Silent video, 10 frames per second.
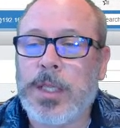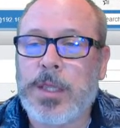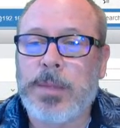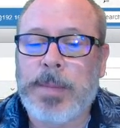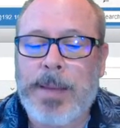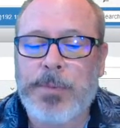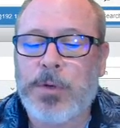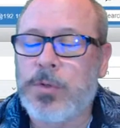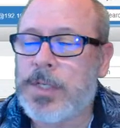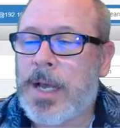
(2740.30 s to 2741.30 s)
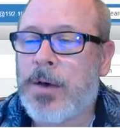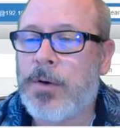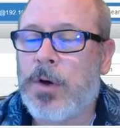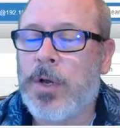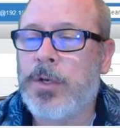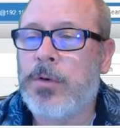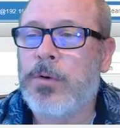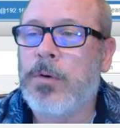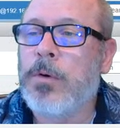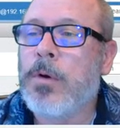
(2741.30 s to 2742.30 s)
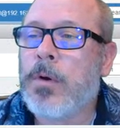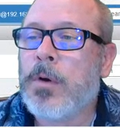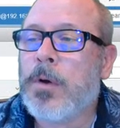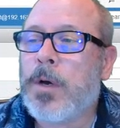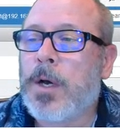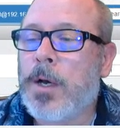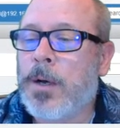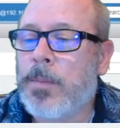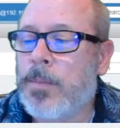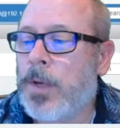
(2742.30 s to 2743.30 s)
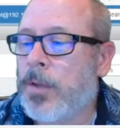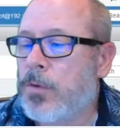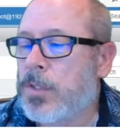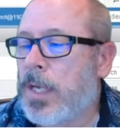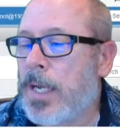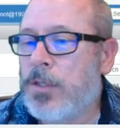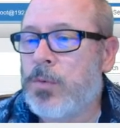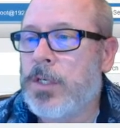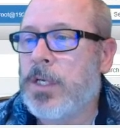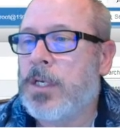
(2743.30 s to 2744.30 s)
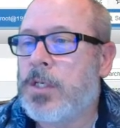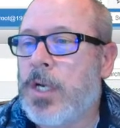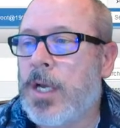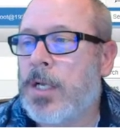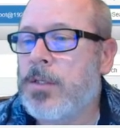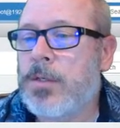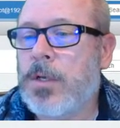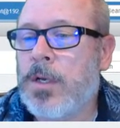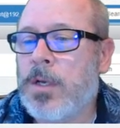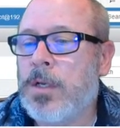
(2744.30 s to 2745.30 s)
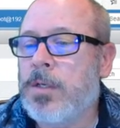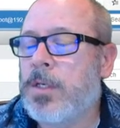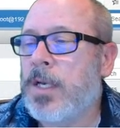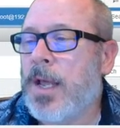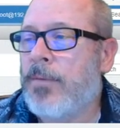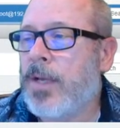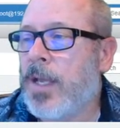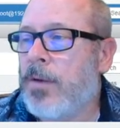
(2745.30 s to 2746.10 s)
map those out on your on those slides when you get a chance to navigate